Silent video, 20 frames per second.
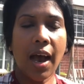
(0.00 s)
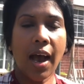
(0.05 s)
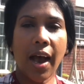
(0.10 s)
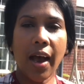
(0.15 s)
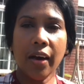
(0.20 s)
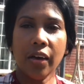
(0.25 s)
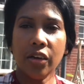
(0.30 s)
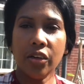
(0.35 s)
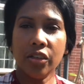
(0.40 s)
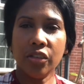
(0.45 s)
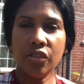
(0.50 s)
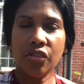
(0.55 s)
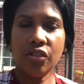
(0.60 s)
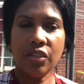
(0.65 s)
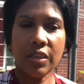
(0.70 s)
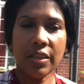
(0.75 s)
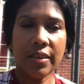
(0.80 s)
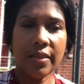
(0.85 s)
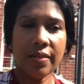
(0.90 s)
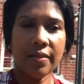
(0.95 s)
anchor
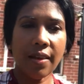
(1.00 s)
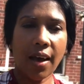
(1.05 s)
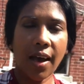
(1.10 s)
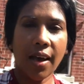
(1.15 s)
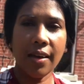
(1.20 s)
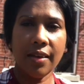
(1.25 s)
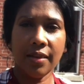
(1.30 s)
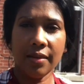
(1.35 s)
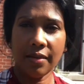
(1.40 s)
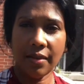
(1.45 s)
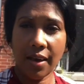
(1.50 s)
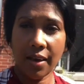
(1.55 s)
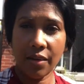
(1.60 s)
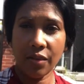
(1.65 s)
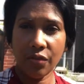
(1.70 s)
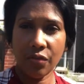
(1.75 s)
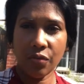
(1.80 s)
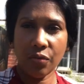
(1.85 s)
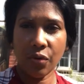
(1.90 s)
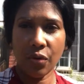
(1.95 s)
cheese and the
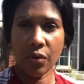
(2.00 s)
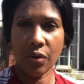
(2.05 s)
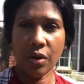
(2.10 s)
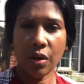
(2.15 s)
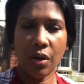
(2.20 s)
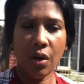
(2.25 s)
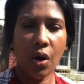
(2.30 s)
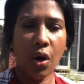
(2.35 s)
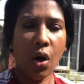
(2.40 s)
tennis roll